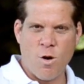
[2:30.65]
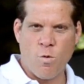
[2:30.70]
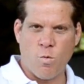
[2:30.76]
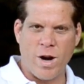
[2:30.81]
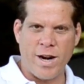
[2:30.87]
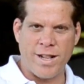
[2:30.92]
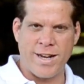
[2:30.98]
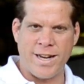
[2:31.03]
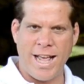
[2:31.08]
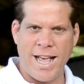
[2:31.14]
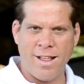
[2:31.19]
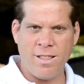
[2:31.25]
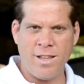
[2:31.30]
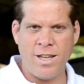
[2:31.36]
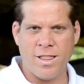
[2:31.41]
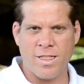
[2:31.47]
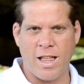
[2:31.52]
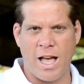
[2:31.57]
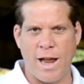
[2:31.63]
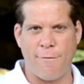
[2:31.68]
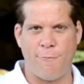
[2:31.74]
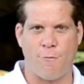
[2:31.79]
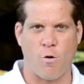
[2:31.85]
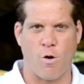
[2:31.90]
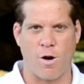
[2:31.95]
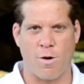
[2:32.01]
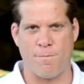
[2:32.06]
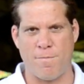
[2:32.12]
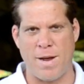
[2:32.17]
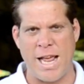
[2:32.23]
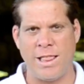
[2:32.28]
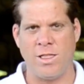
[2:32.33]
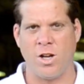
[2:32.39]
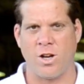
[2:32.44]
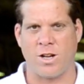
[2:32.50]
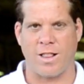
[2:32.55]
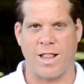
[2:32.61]
what an alien life form may
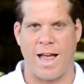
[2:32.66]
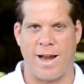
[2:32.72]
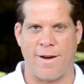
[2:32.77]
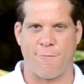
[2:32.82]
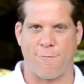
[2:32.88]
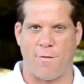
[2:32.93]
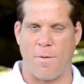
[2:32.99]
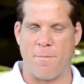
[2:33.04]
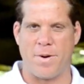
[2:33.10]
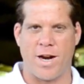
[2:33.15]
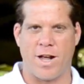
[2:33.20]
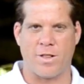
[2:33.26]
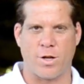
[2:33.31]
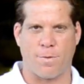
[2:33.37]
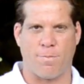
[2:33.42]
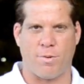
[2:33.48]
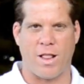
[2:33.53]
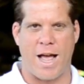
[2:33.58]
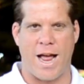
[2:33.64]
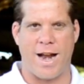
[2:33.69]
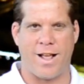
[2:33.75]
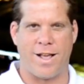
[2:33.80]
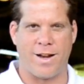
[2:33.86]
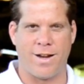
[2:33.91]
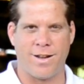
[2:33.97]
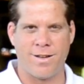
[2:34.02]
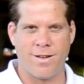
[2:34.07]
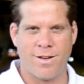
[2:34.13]
look like from another planet.